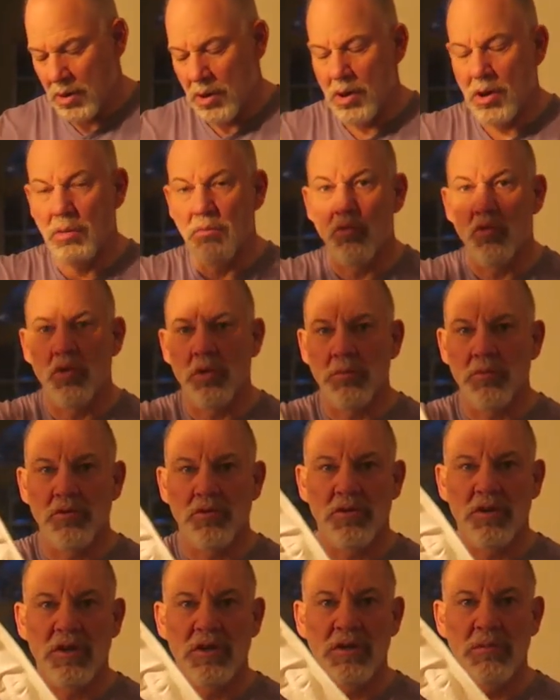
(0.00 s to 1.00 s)
arm
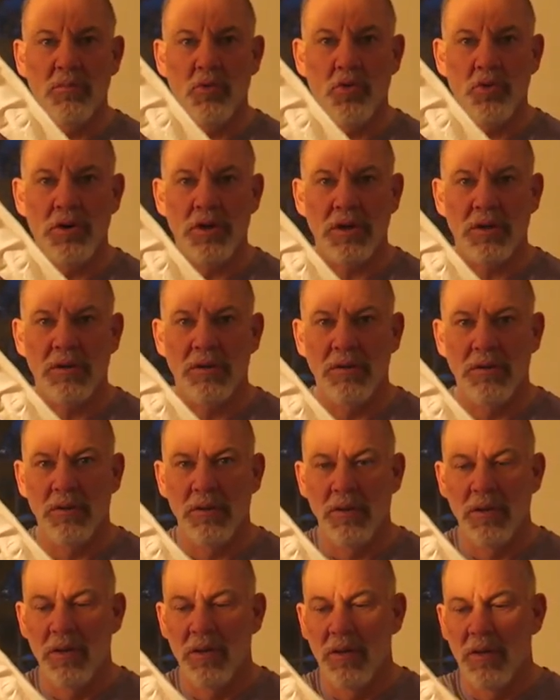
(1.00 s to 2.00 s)
warmers in the morning.
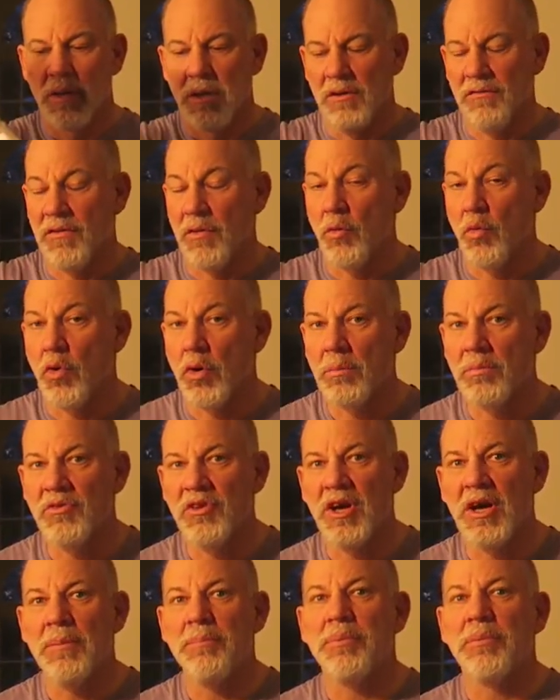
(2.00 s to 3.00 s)
If it
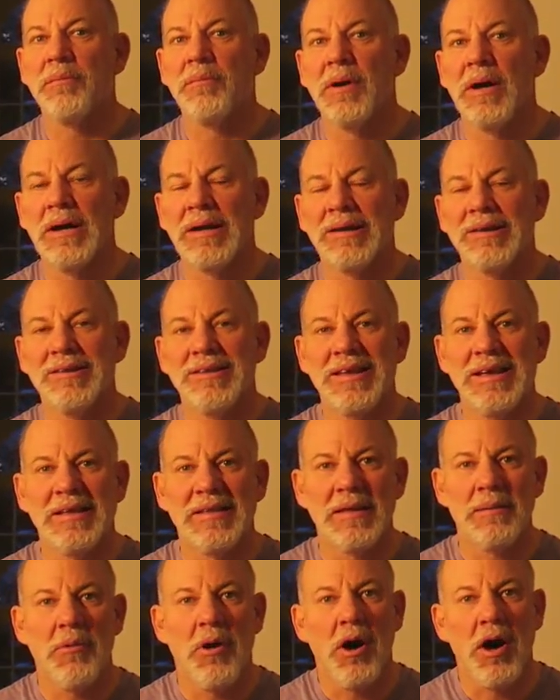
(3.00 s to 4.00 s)
warms up, I can
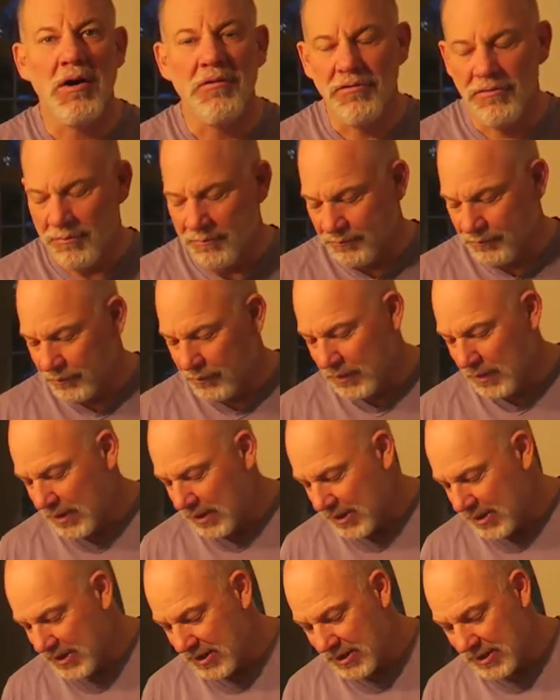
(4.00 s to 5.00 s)
take them off.
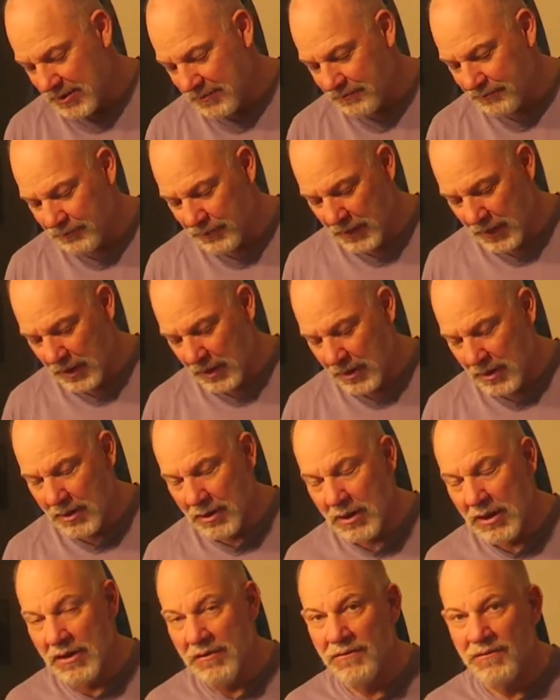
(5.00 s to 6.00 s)
Um,
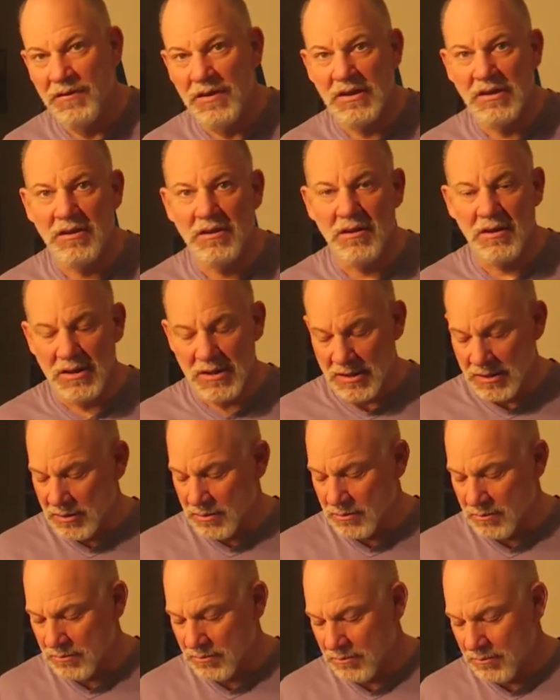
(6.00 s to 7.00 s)
if it
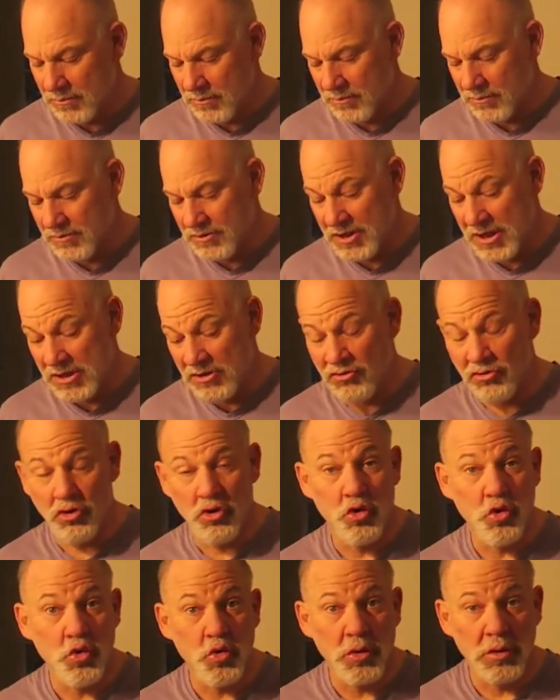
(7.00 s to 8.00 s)
uh, stays
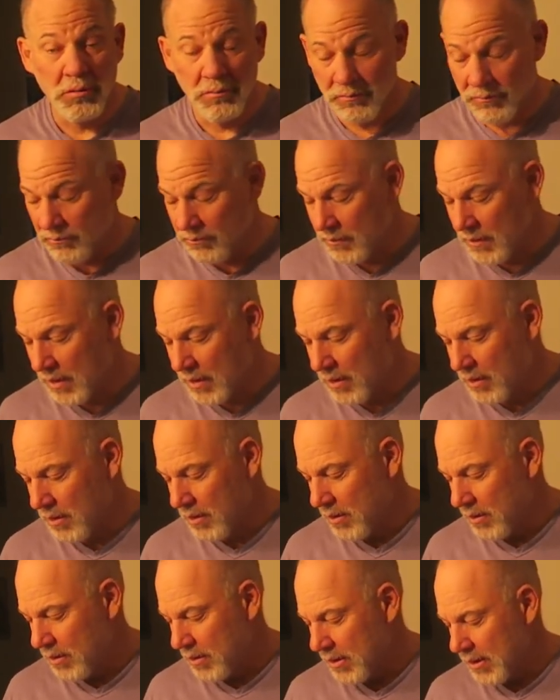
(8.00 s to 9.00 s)
cool,
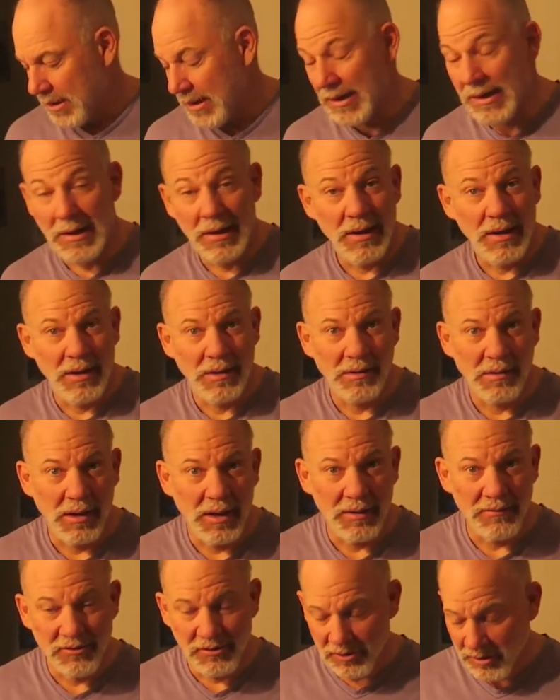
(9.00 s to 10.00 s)
uh,
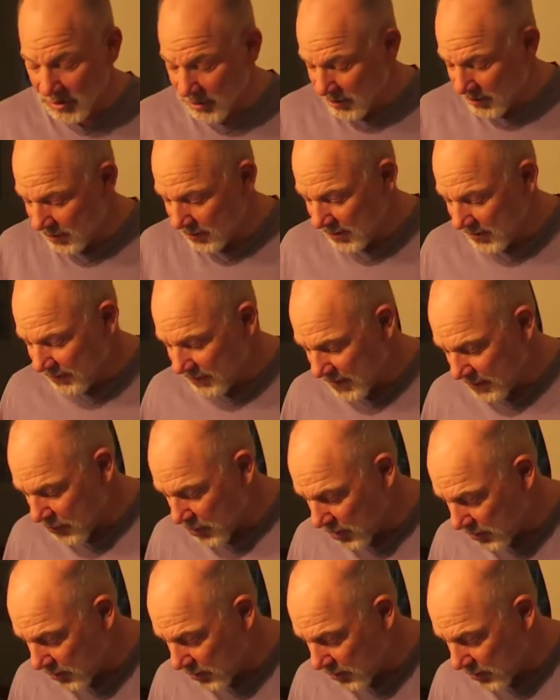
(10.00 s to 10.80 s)
obviously leave them